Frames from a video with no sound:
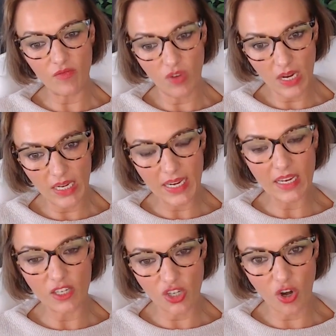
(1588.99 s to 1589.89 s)
really
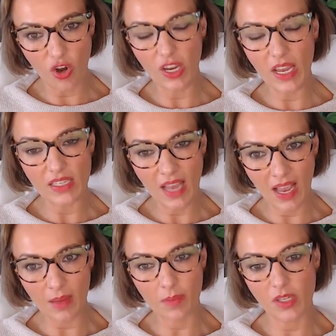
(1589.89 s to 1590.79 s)
enjoy is
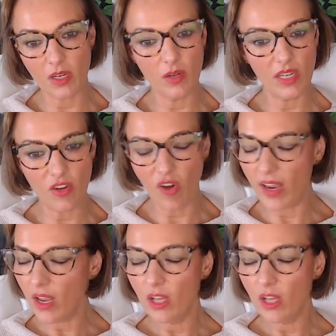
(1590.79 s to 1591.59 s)
absolutely great